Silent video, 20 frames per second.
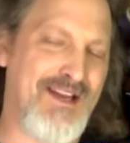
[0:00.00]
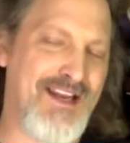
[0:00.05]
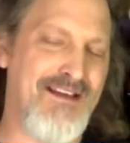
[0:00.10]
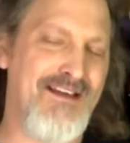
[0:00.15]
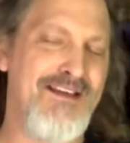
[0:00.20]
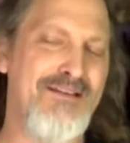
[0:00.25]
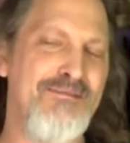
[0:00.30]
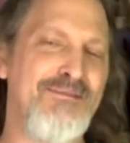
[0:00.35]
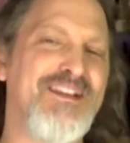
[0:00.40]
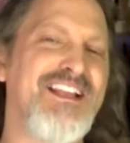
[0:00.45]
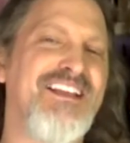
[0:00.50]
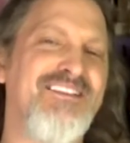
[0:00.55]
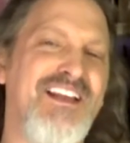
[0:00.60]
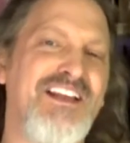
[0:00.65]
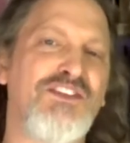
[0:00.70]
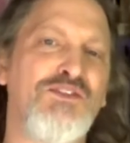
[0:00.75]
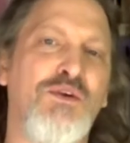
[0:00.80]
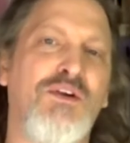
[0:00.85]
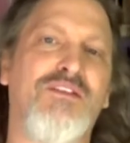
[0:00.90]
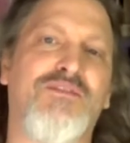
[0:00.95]
but I believe
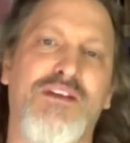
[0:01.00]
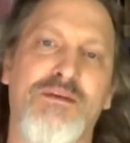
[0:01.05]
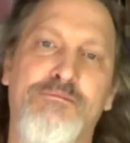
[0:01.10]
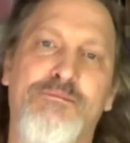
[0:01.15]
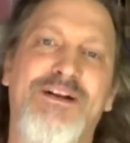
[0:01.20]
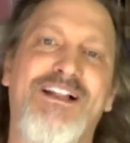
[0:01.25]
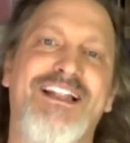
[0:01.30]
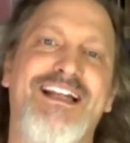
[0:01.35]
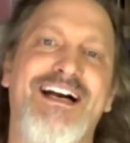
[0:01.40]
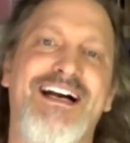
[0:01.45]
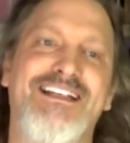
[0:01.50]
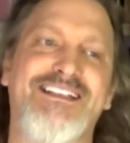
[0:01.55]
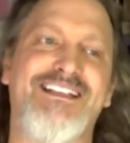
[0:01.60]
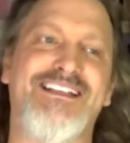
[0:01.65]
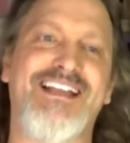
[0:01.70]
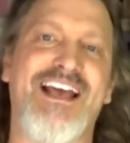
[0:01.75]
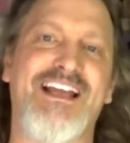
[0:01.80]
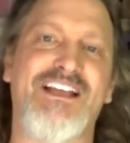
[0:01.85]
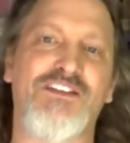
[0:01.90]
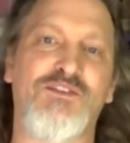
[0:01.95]
that's sort of implied,
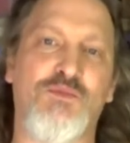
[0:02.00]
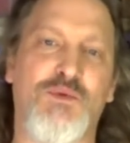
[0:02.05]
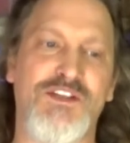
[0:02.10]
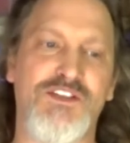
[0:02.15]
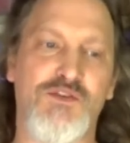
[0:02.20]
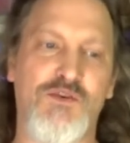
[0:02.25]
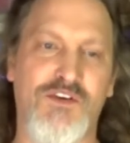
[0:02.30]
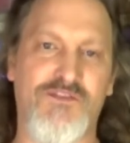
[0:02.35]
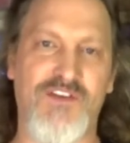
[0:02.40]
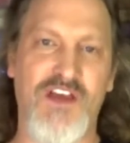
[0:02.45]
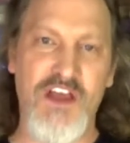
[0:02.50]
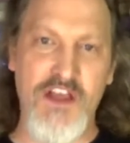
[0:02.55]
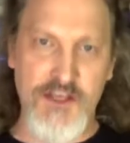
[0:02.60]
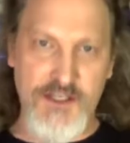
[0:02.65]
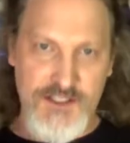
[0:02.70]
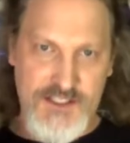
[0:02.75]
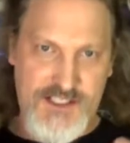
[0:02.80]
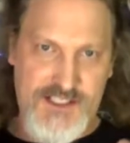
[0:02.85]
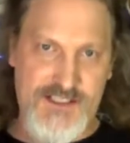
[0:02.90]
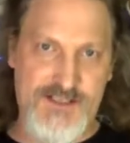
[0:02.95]
that that is what's sort of
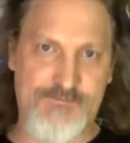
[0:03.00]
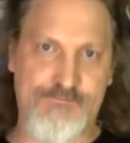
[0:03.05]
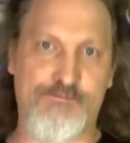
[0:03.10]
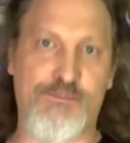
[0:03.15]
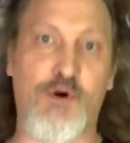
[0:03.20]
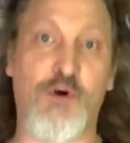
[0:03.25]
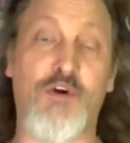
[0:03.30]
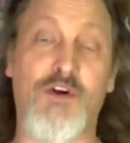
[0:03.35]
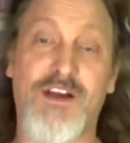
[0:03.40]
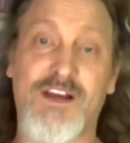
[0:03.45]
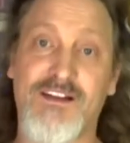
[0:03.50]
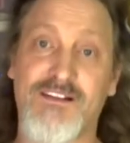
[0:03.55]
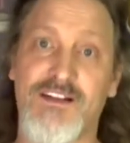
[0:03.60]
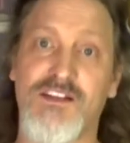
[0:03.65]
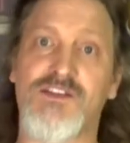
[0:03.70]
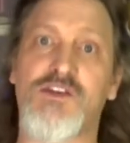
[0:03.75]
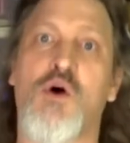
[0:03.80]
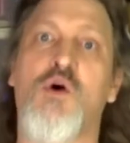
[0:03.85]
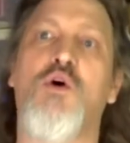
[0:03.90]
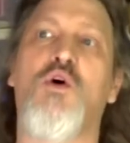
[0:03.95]
spurring
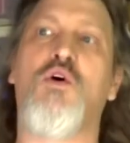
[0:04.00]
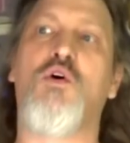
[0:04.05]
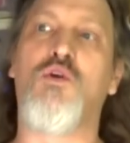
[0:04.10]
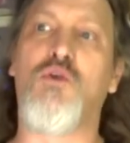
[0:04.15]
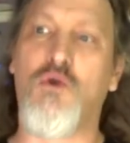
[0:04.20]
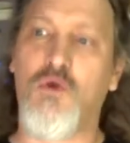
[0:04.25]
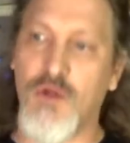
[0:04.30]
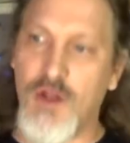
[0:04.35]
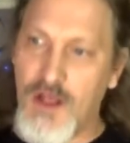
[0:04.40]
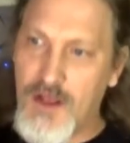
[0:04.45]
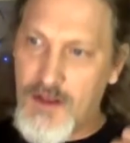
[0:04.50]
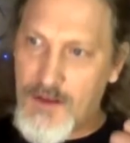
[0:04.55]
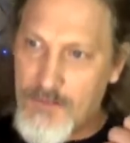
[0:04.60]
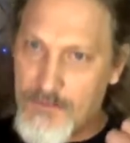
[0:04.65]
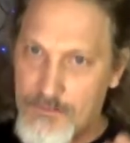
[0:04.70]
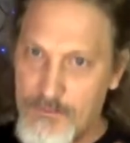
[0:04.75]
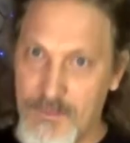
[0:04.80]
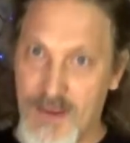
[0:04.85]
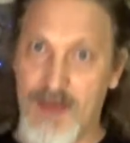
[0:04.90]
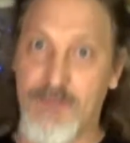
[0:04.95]
this whole
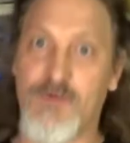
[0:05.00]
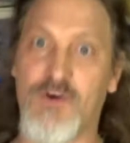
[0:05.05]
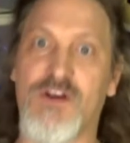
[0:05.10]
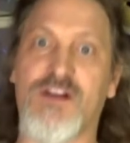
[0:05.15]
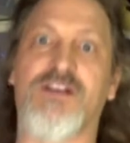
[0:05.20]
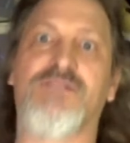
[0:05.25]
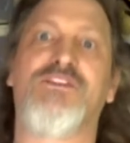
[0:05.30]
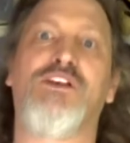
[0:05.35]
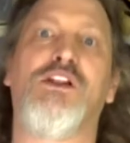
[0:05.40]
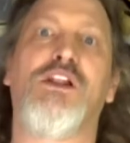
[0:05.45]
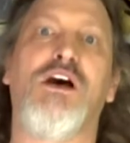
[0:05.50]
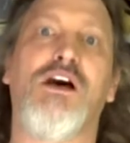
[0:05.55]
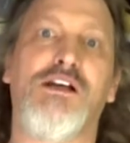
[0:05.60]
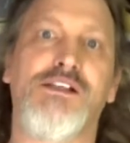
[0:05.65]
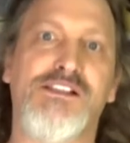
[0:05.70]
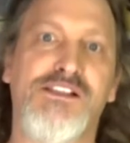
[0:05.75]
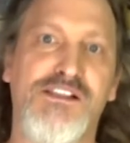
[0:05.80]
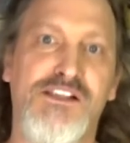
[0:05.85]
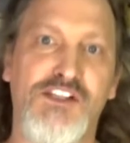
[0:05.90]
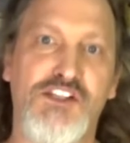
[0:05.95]
memory of the
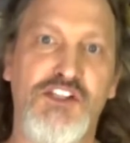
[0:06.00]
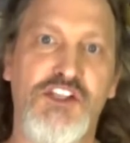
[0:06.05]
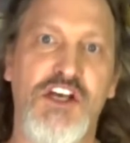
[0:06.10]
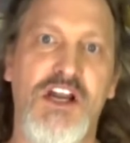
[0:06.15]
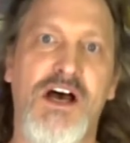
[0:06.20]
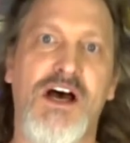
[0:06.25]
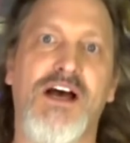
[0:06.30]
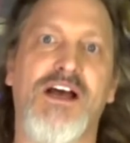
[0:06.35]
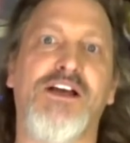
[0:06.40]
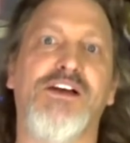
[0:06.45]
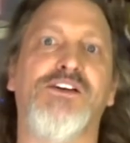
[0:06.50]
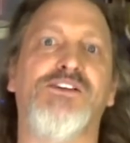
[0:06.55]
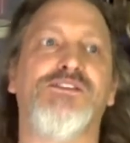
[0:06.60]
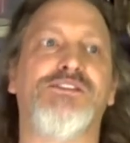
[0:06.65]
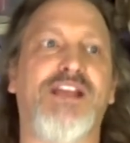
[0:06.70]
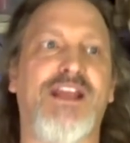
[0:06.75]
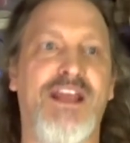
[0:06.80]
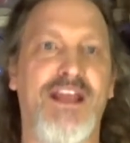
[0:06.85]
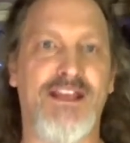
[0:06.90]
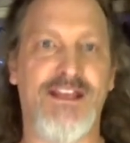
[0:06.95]
loss of the
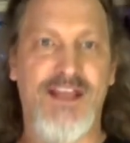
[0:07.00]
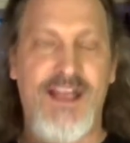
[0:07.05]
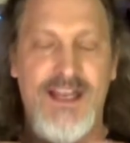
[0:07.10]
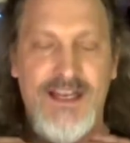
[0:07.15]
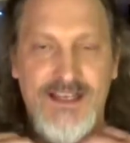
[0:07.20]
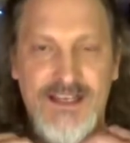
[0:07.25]
child and